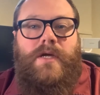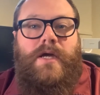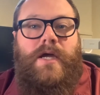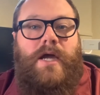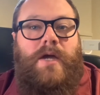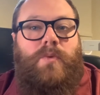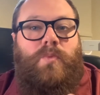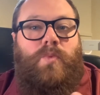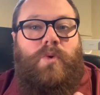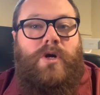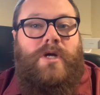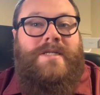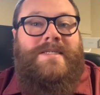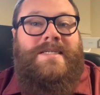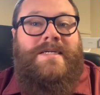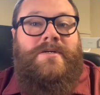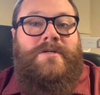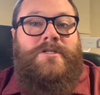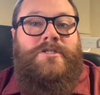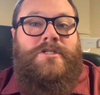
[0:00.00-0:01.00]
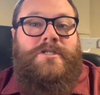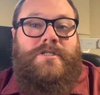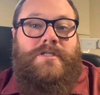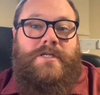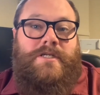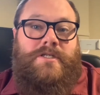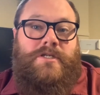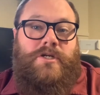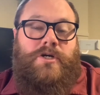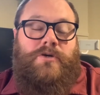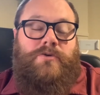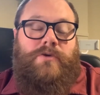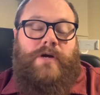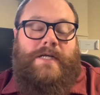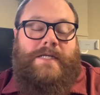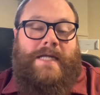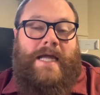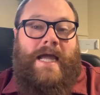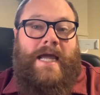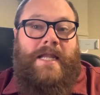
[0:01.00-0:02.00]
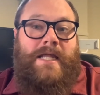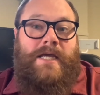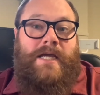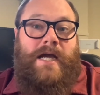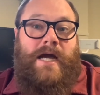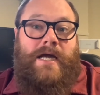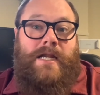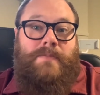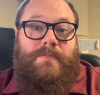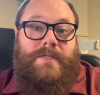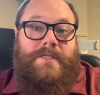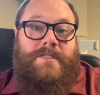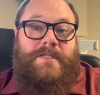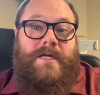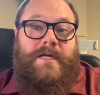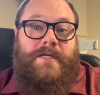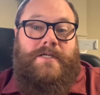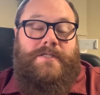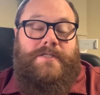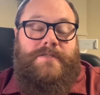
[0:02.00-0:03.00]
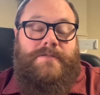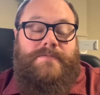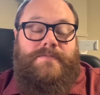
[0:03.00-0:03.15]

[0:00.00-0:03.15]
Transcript: and work diligently to correct any kind of mistakes.